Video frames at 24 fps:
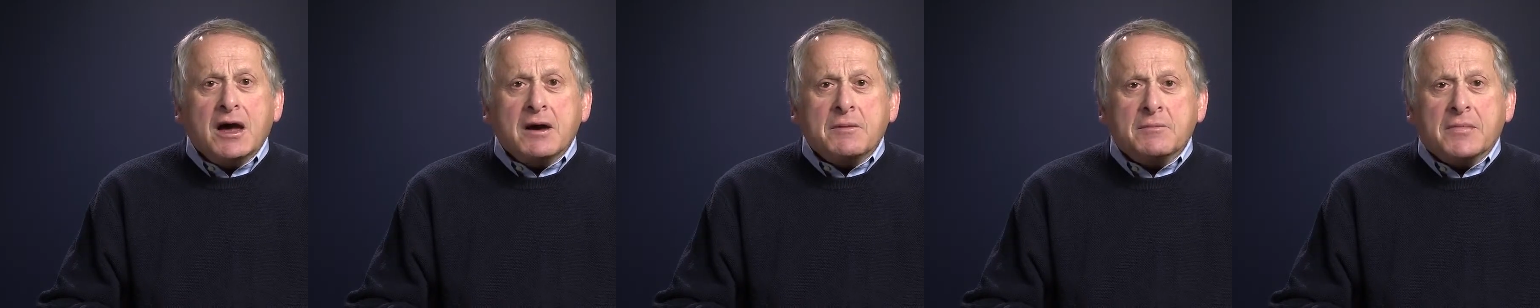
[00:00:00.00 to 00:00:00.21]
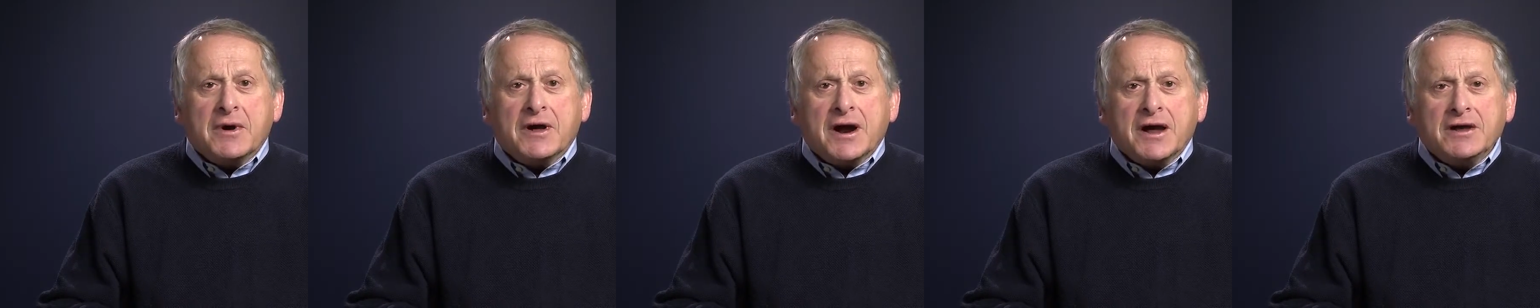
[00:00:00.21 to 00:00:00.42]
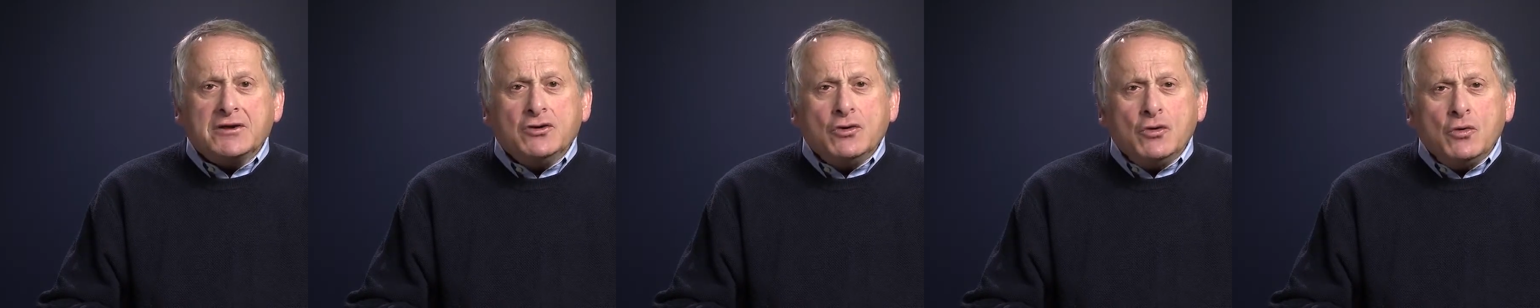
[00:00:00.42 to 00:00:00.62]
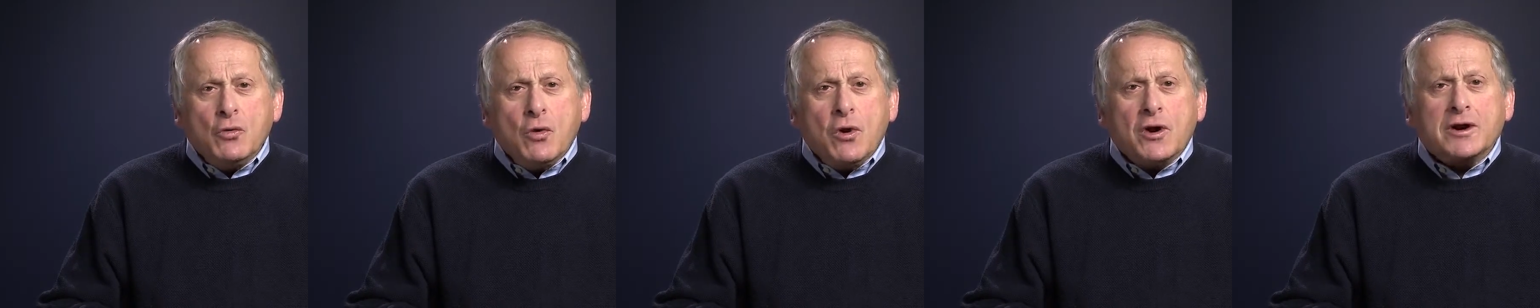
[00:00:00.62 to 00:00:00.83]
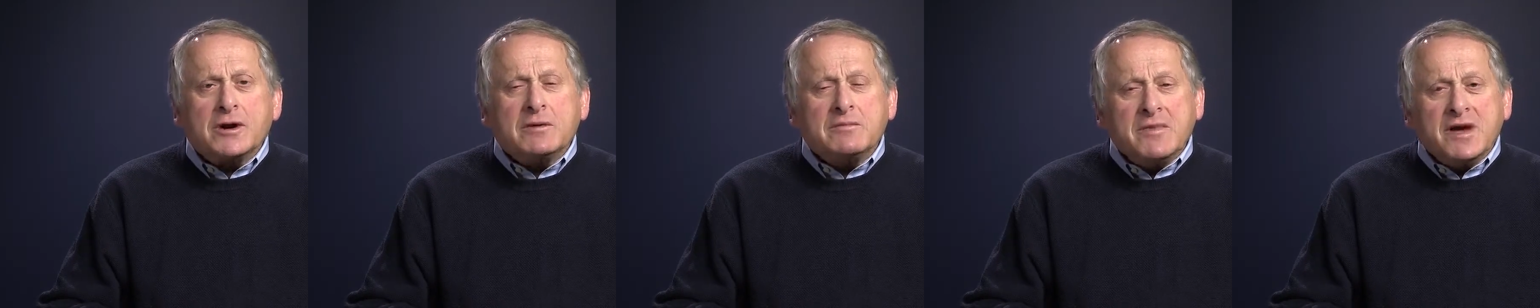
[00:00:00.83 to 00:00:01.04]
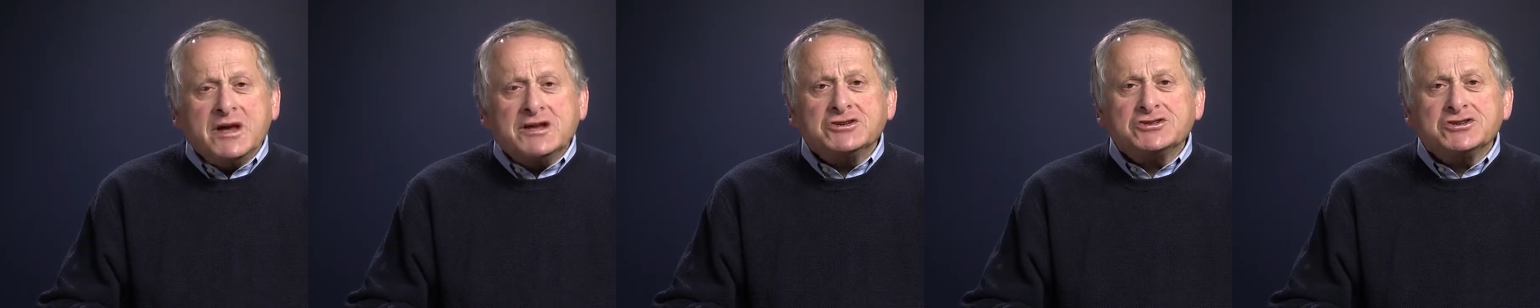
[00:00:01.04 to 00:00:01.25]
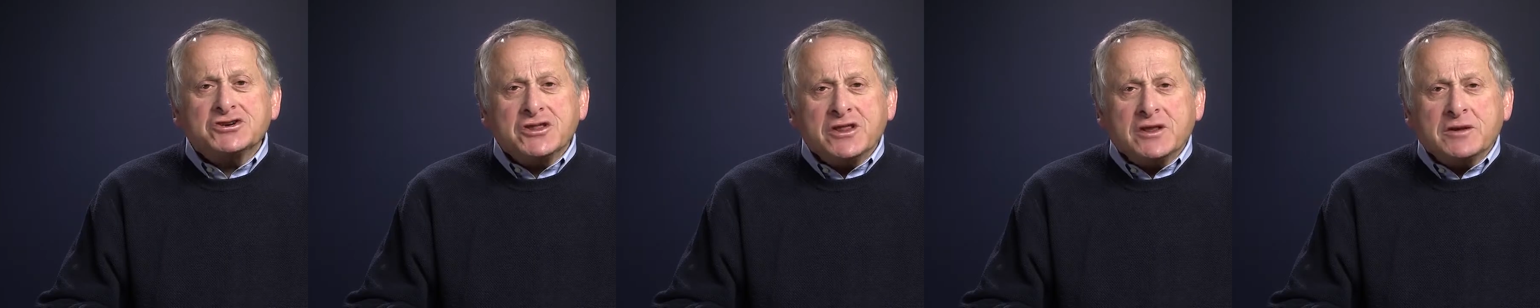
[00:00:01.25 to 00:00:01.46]
but I do want to
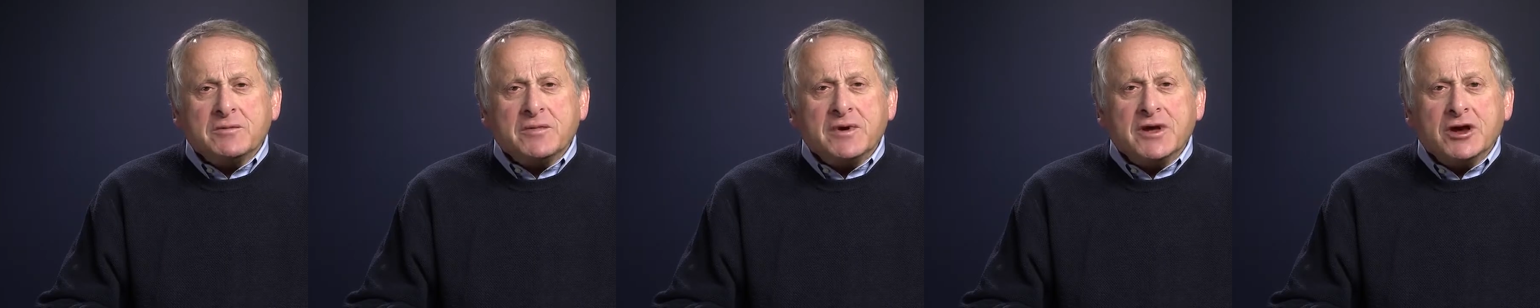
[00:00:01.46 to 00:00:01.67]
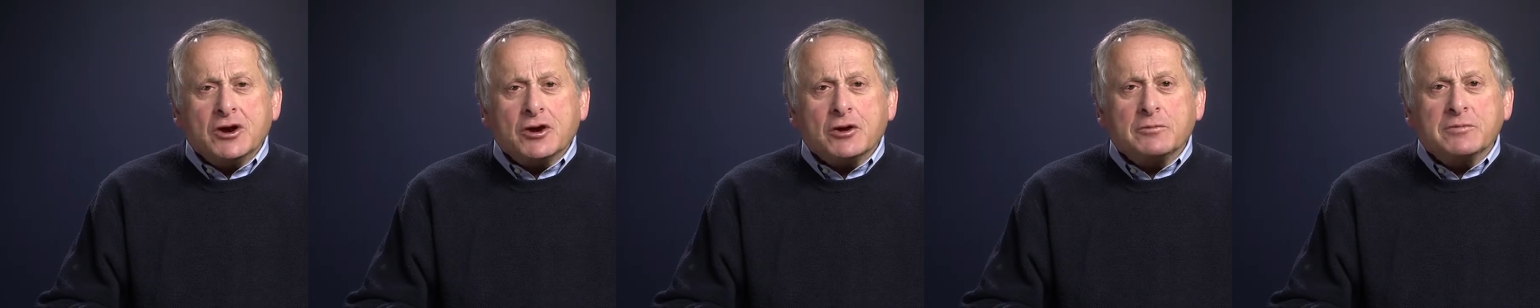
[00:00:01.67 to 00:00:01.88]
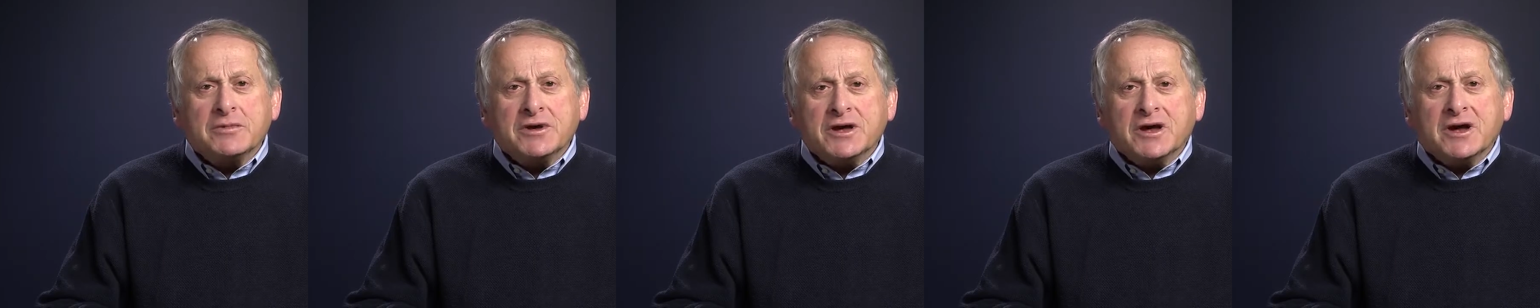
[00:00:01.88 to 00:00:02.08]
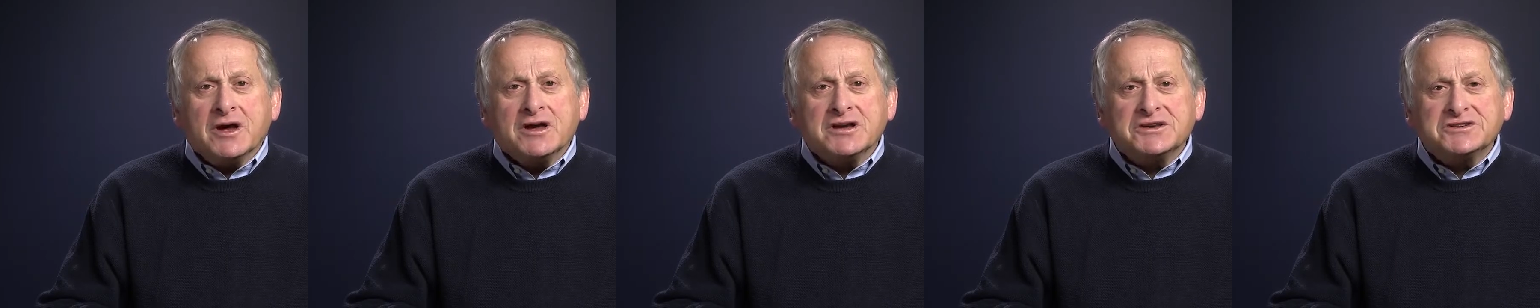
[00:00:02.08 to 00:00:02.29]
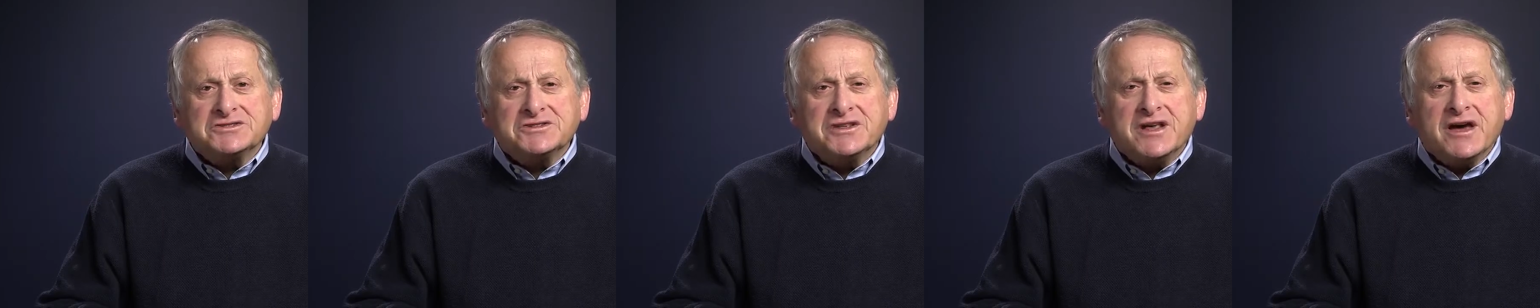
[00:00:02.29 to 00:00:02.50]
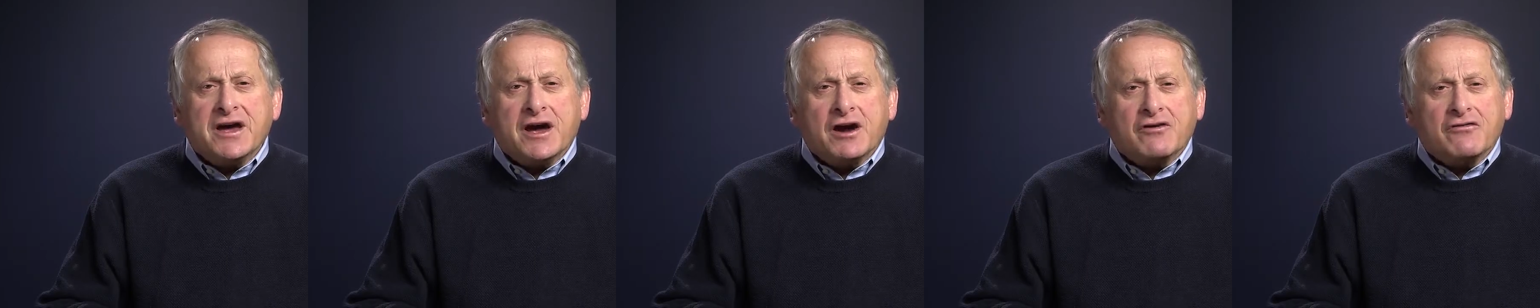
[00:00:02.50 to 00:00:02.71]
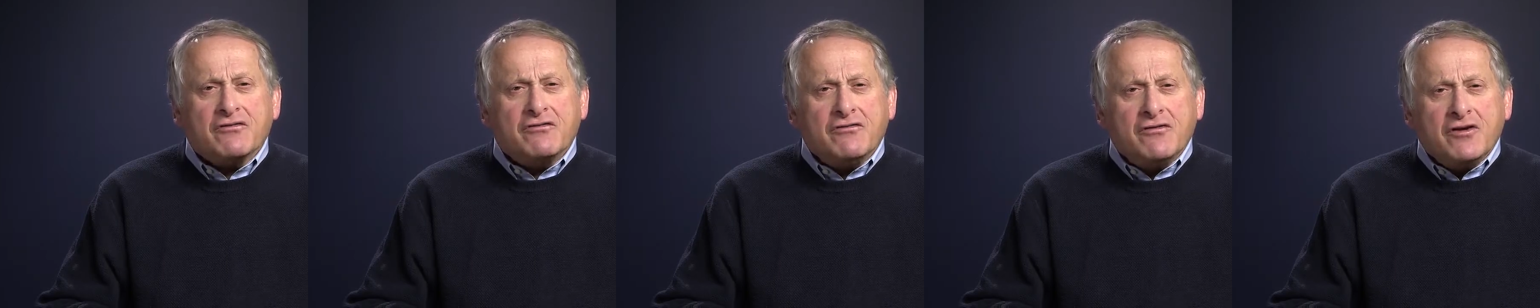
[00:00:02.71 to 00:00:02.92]
mention them here because they
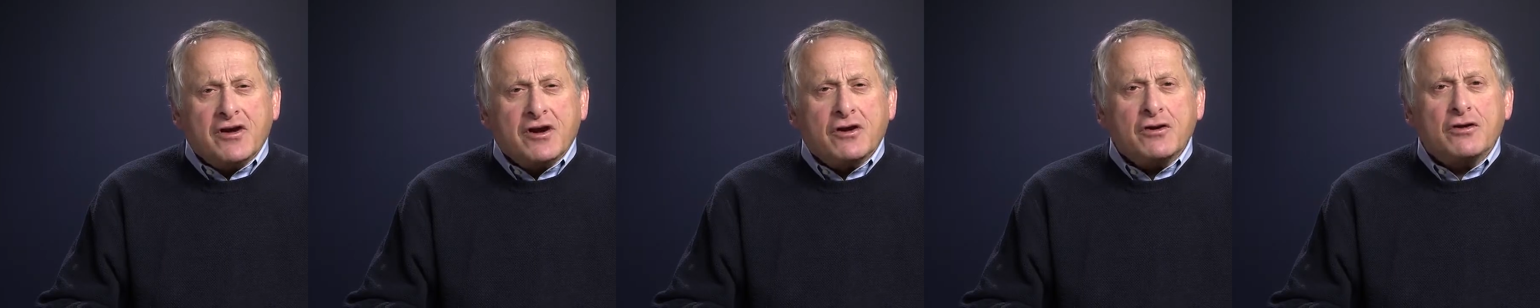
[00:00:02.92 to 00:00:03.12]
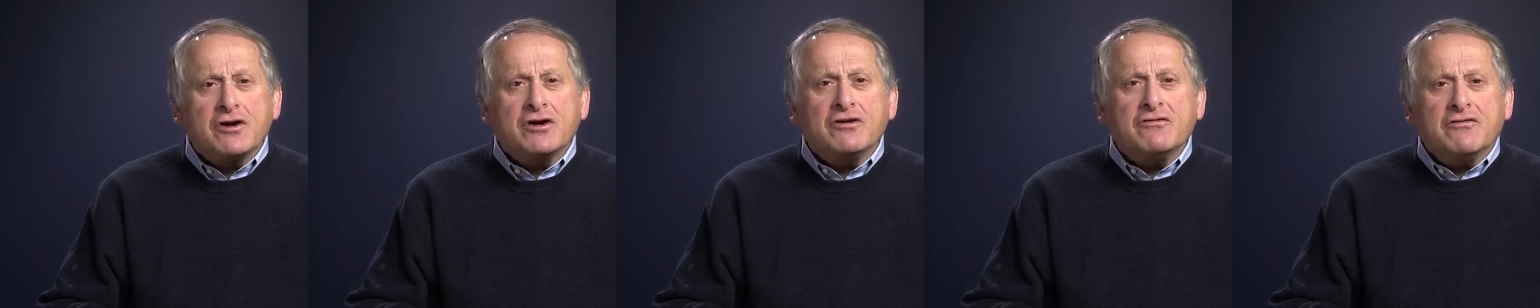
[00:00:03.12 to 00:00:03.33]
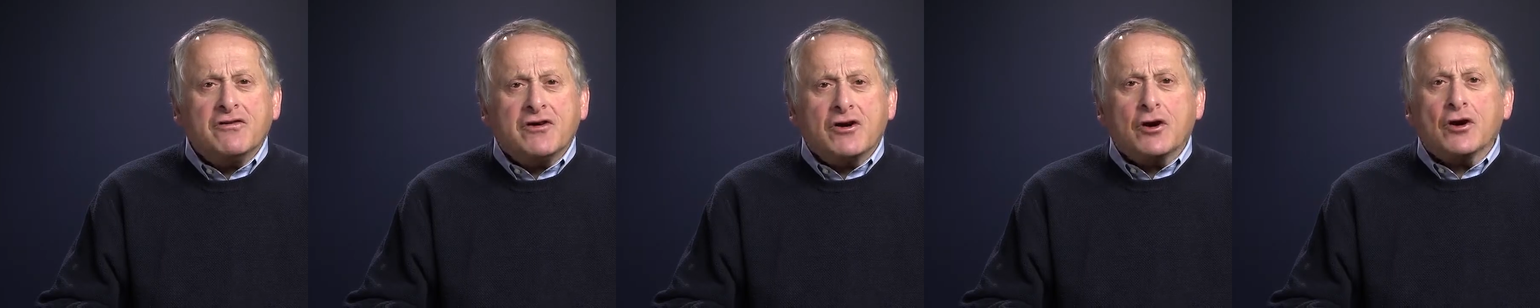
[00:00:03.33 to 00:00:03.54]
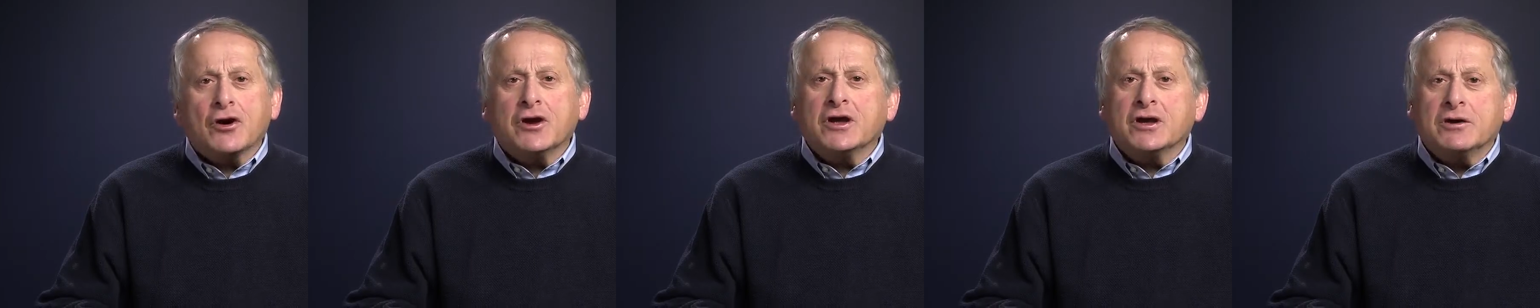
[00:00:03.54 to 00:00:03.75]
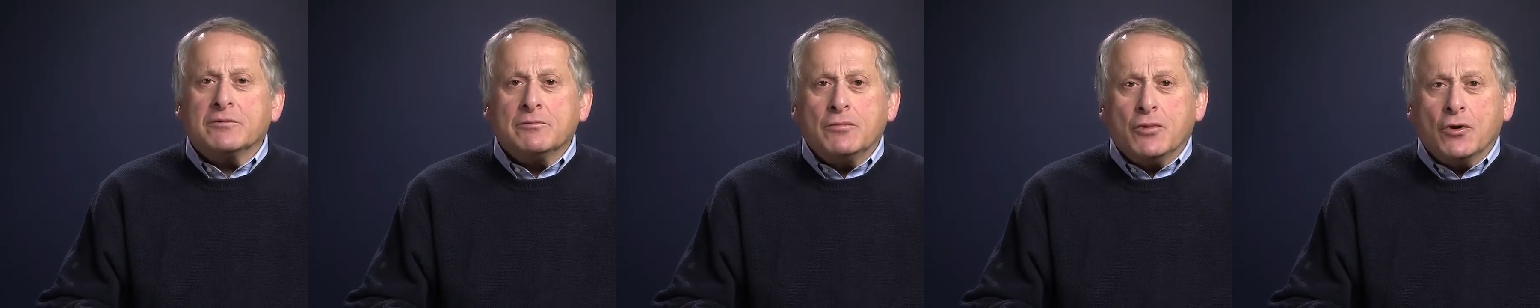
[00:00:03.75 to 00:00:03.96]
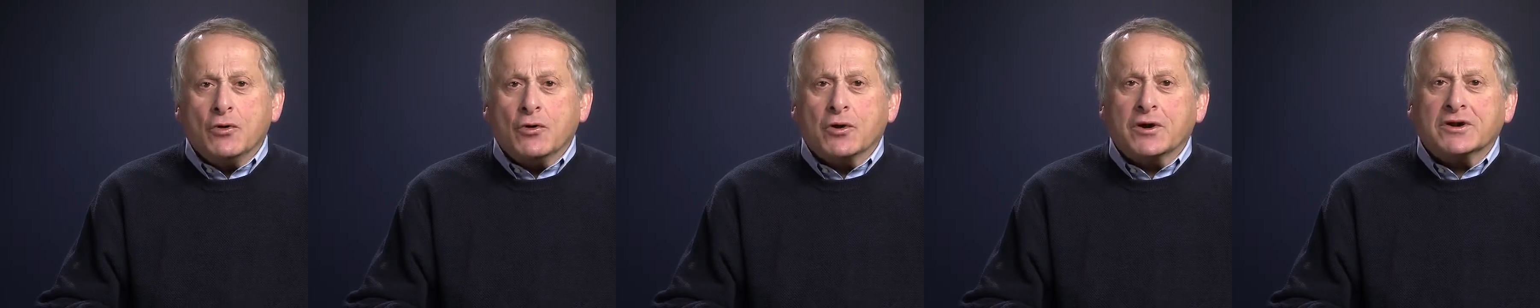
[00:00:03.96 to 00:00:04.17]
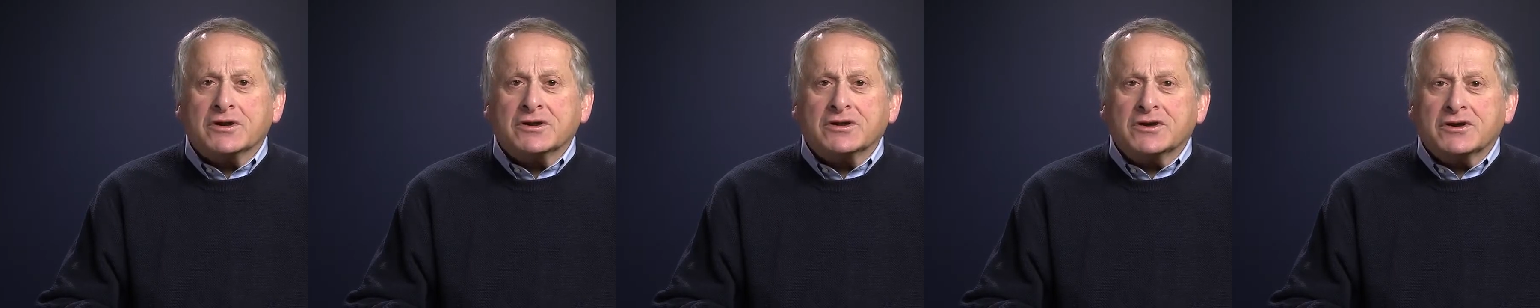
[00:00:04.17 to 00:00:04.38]
are very, very
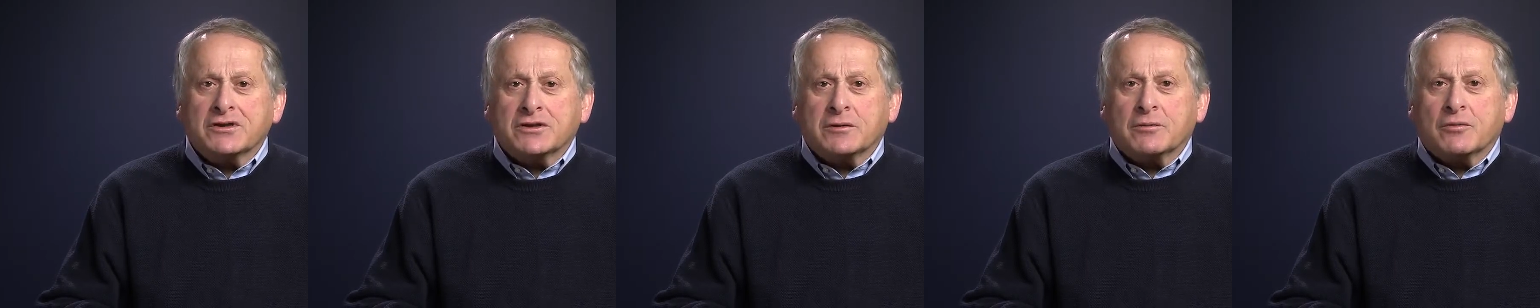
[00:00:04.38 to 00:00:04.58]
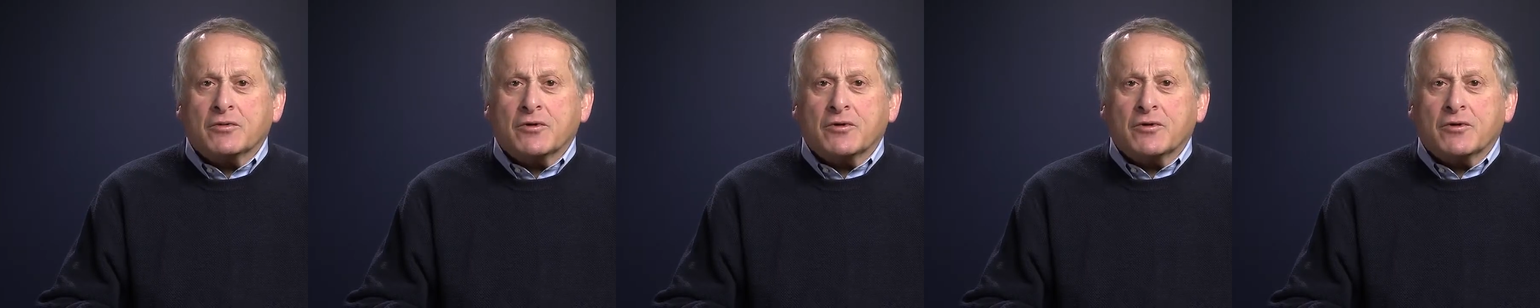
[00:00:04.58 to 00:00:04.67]
important to the